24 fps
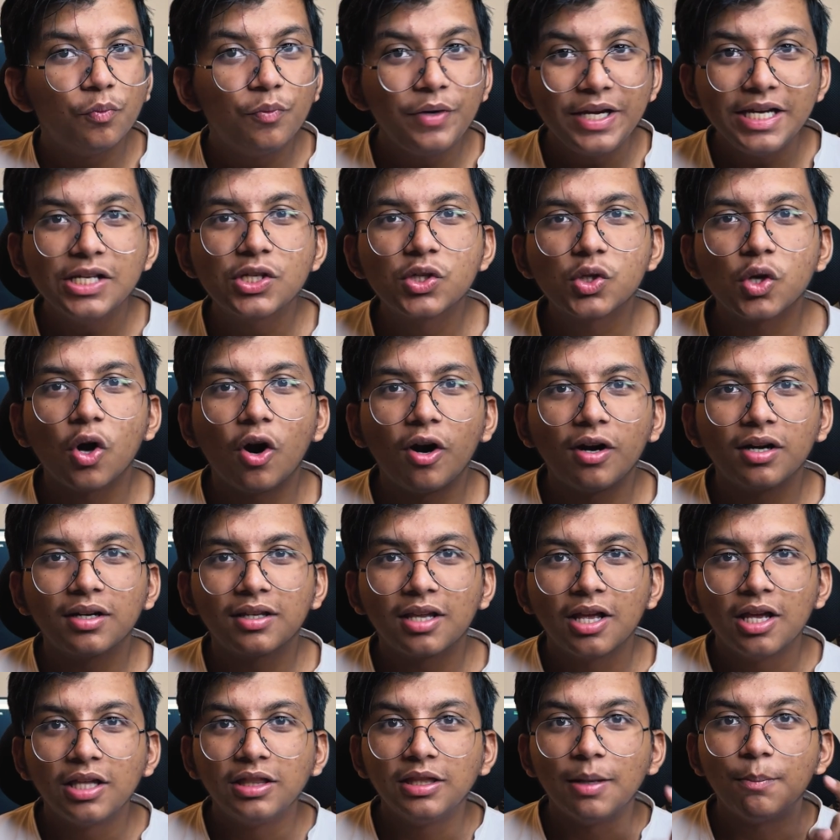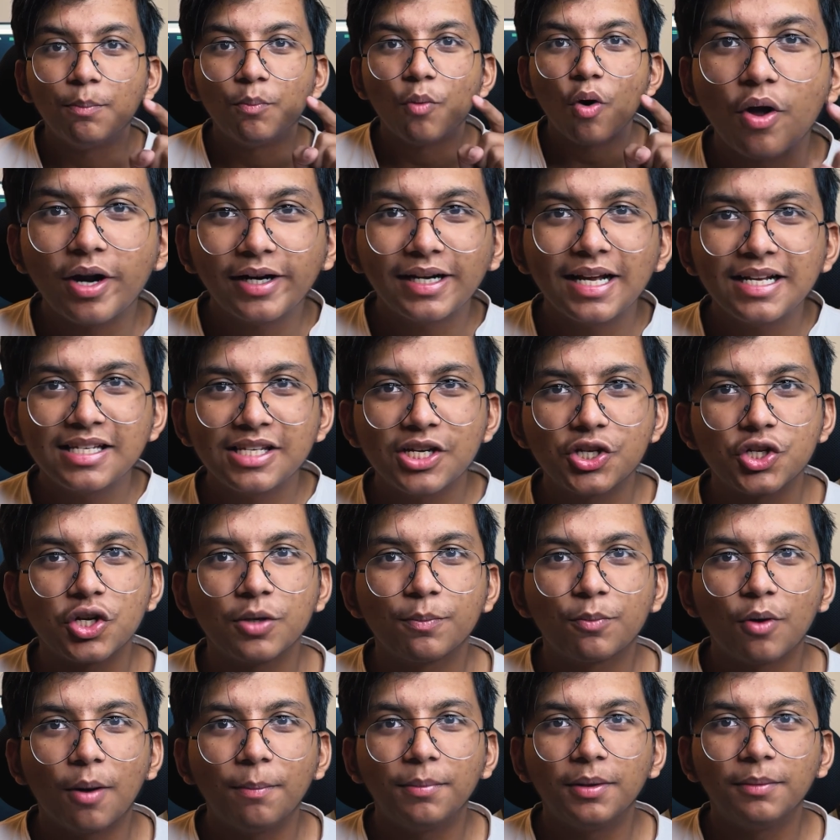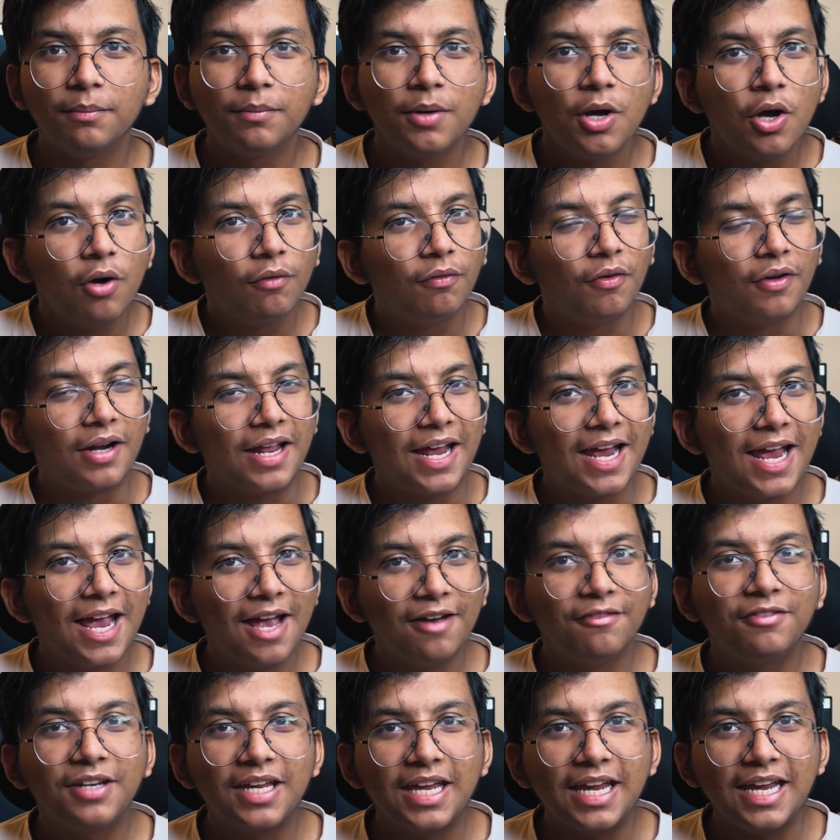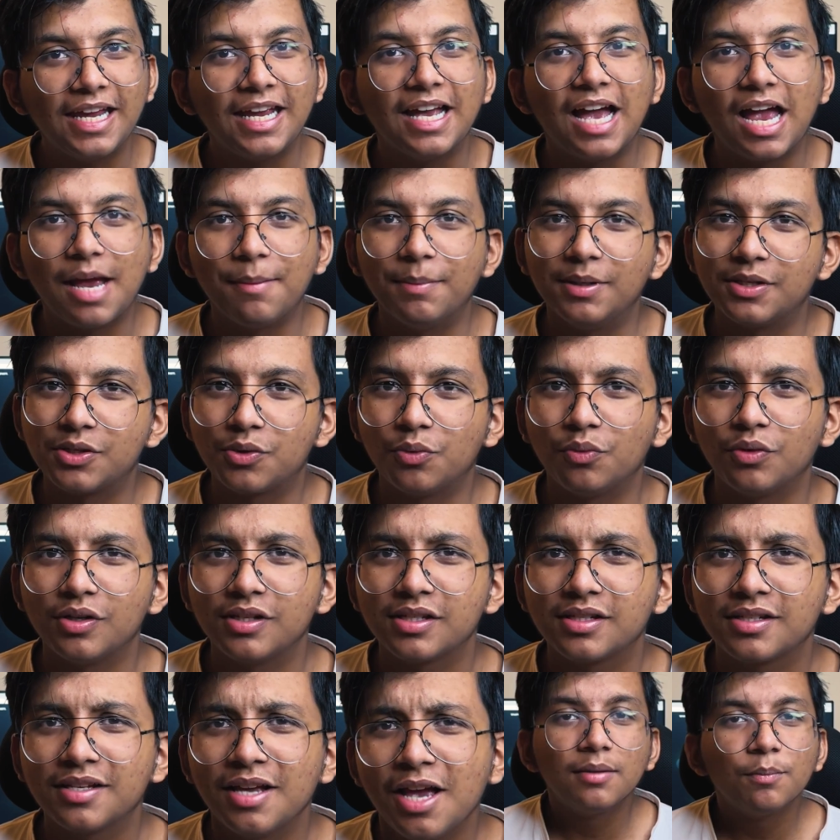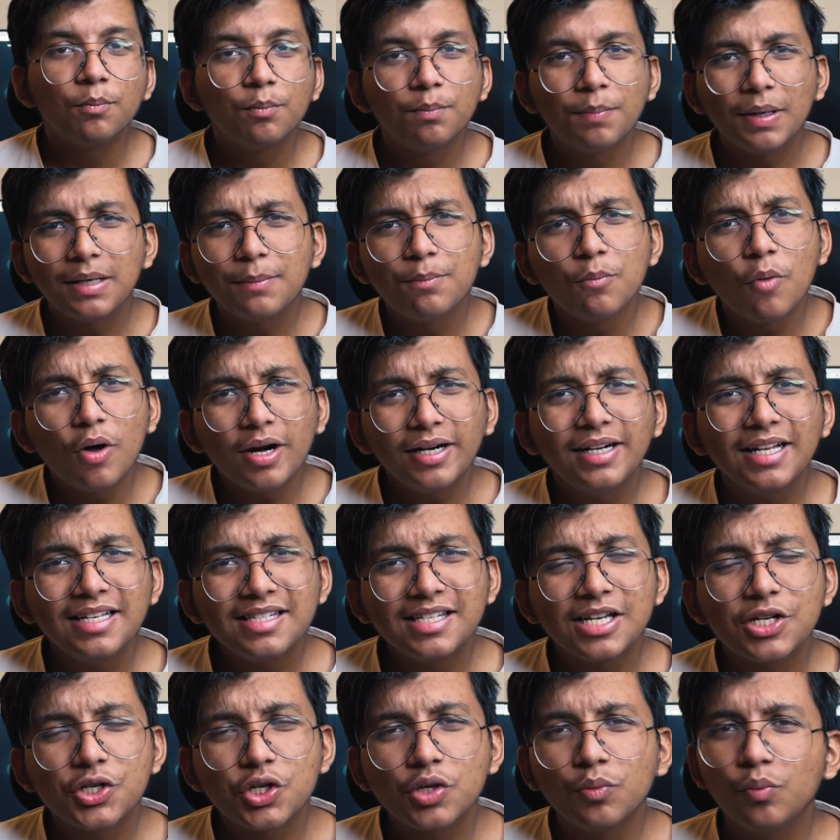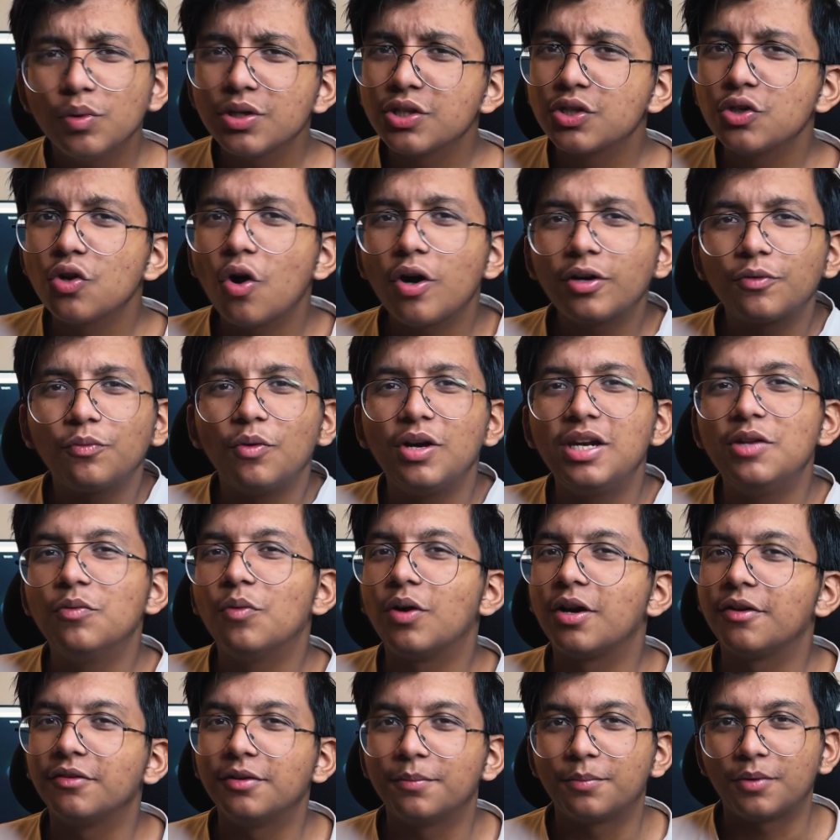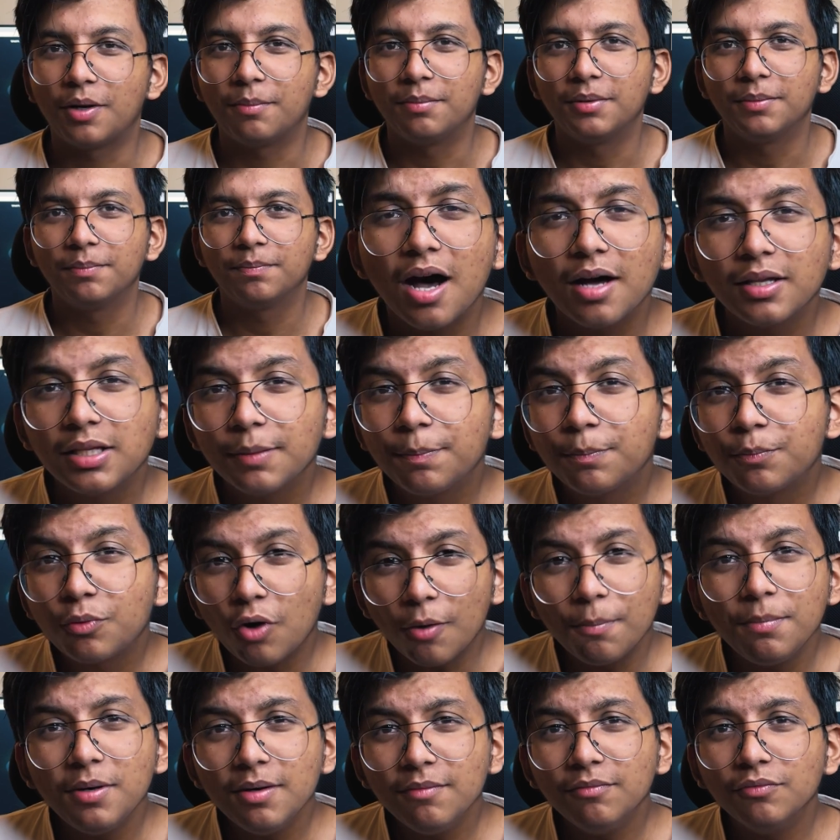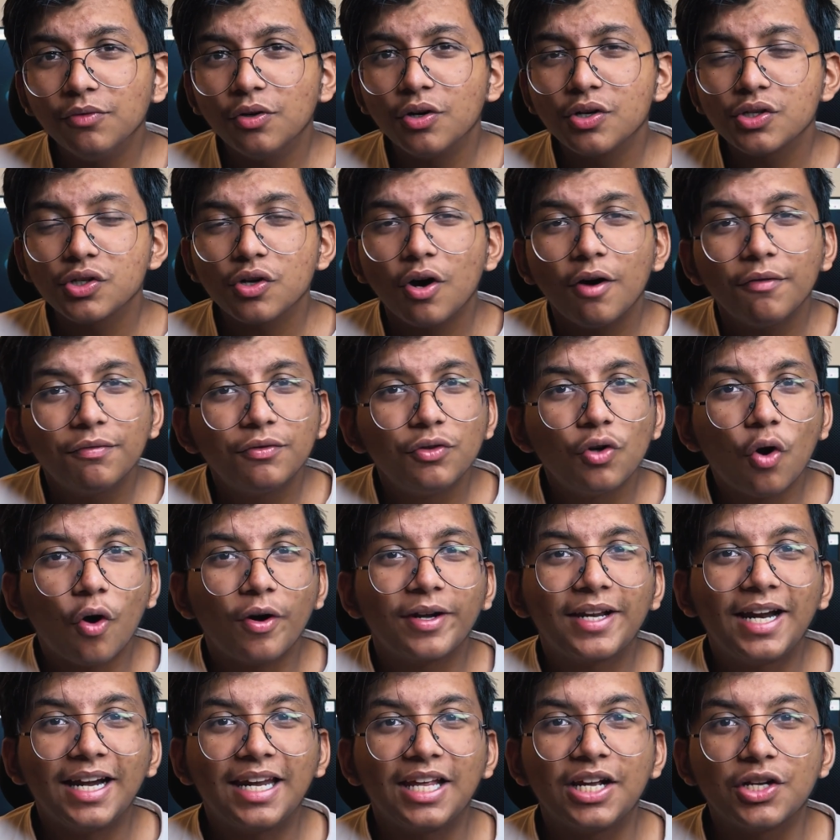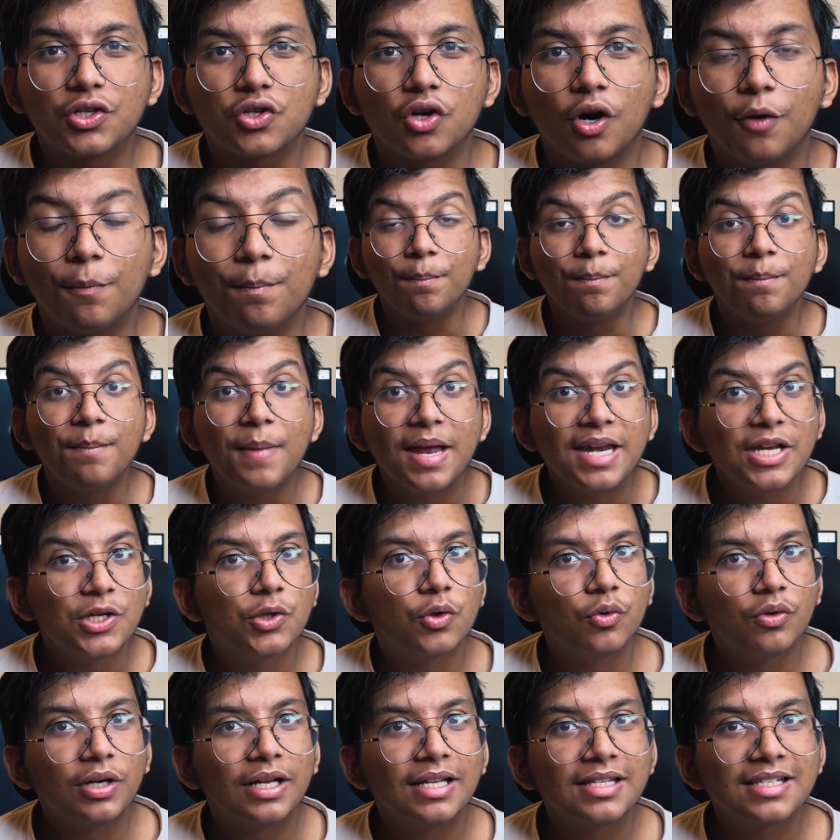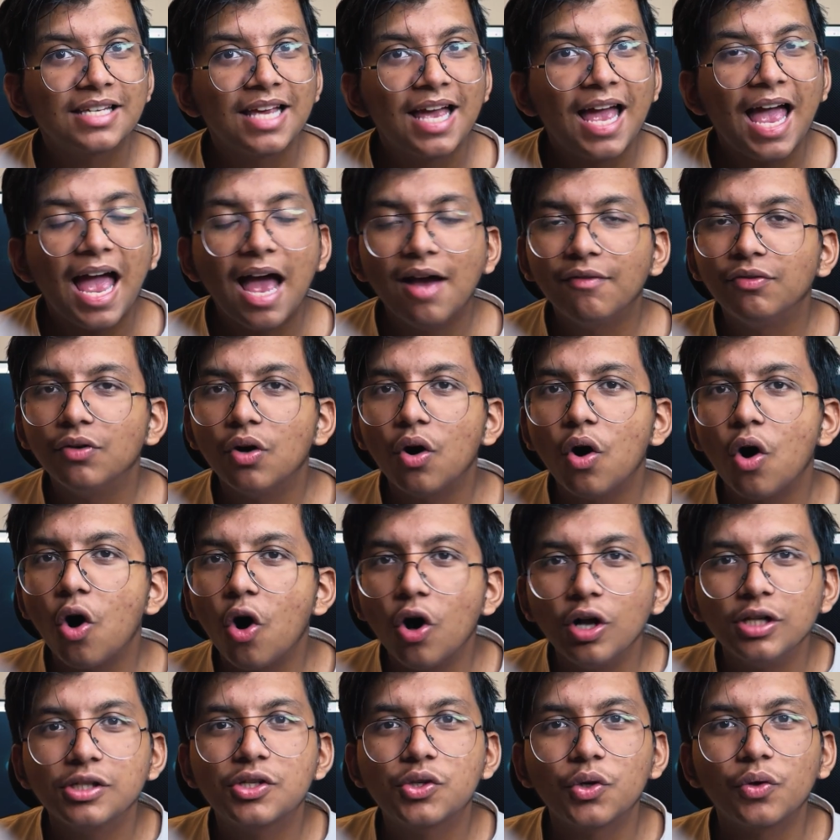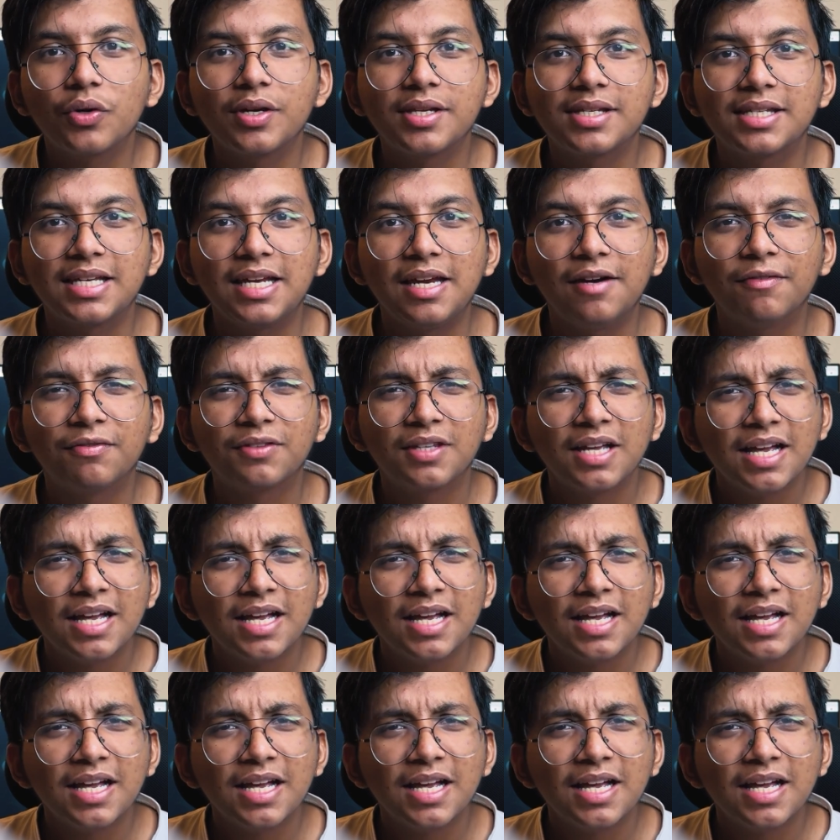we solved the monetization problem for every AIML students. But monetization was not only one of the problems. The problem was of not getting a job. Many students have also received